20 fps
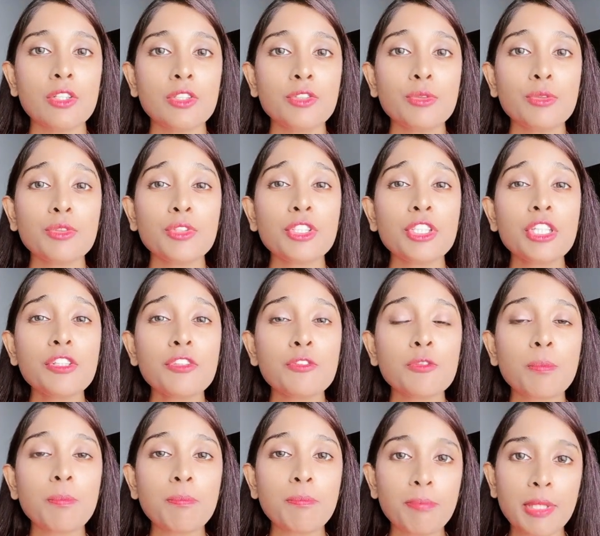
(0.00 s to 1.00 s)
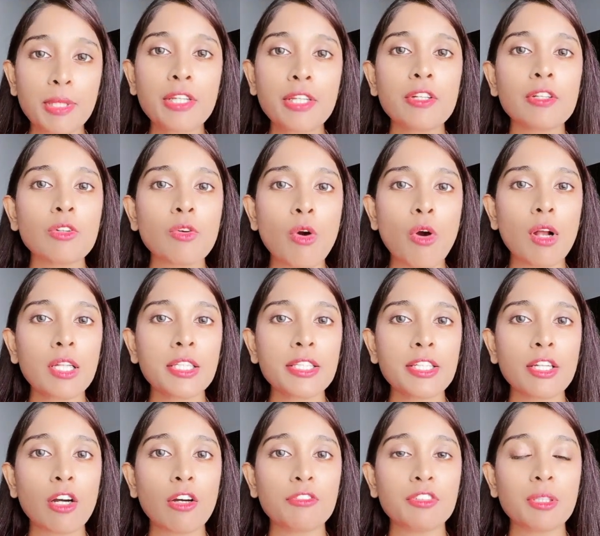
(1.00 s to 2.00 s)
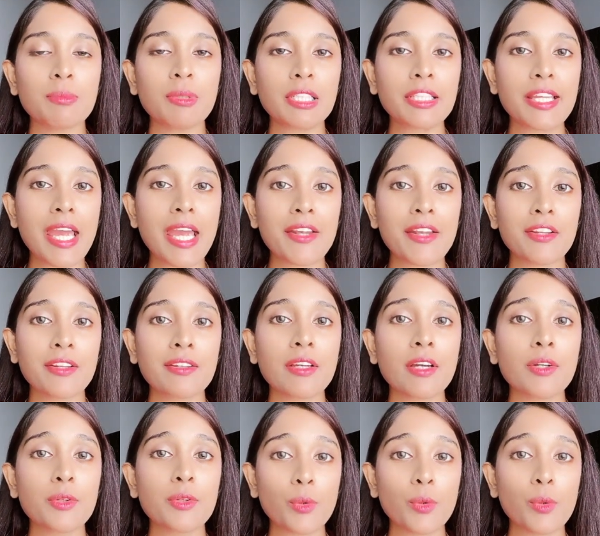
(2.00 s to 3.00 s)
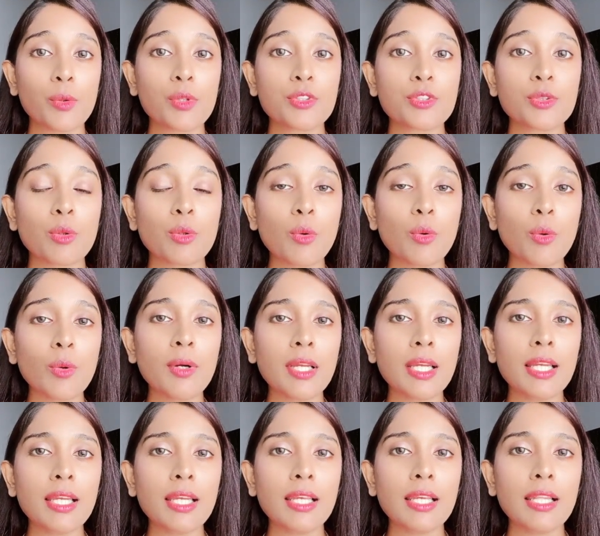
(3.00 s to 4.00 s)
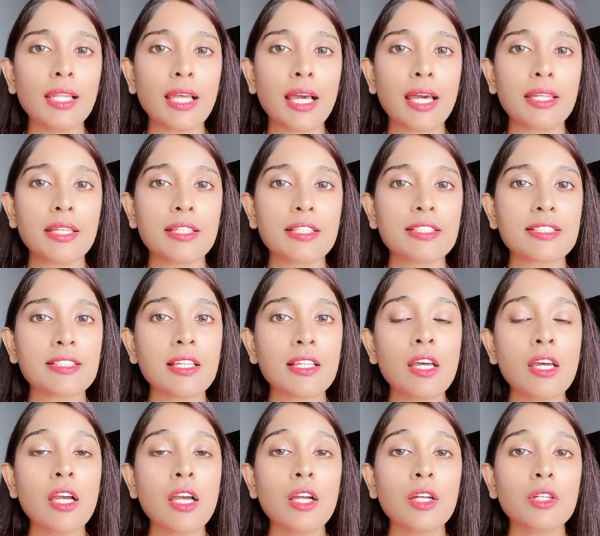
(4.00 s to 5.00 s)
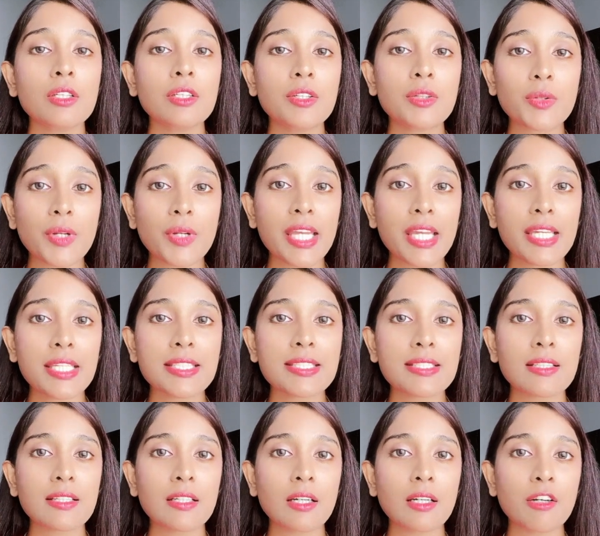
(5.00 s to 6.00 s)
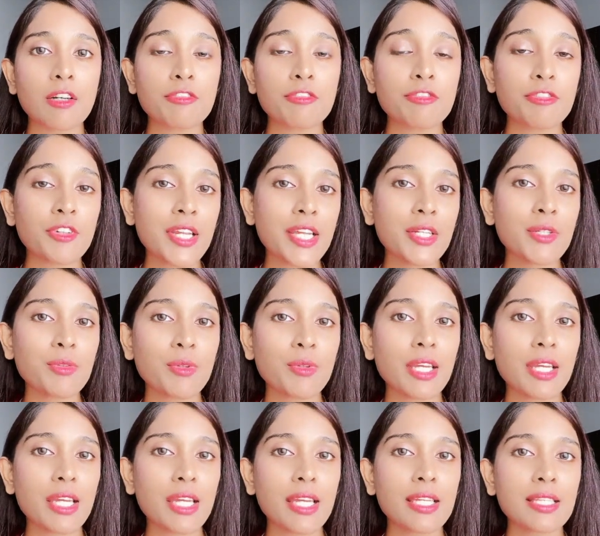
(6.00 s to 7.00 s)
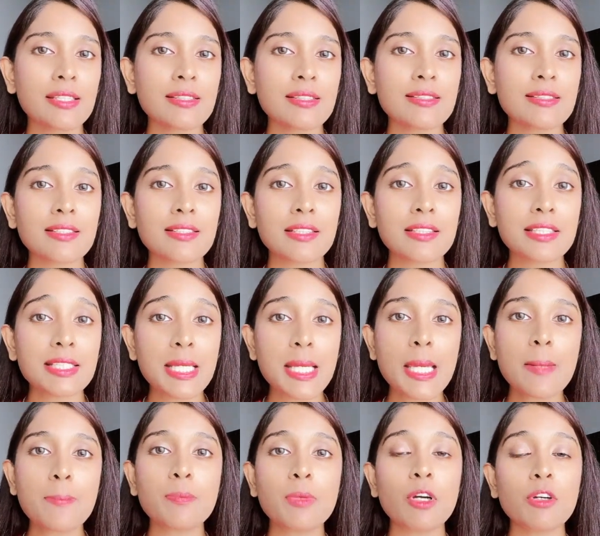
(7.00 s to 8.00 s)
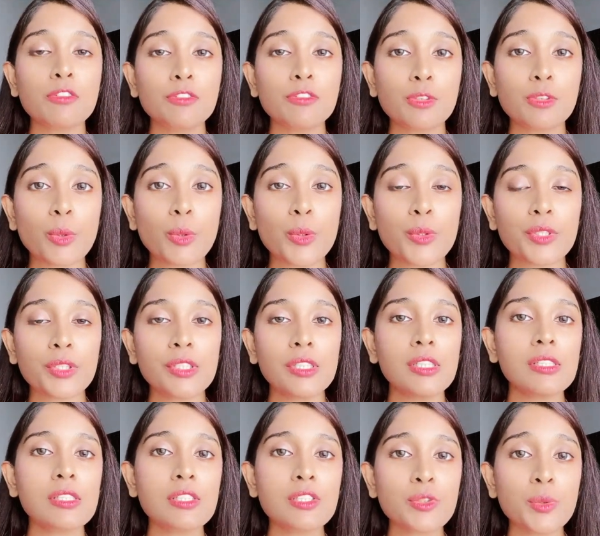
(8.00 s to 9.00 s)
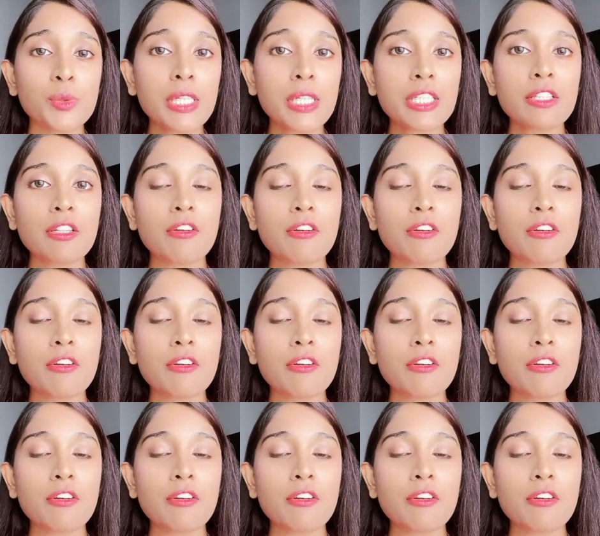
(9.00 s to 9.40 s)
Due to the superior quality of the Bulgarian rose oil and its great fragrance, deep floral sweet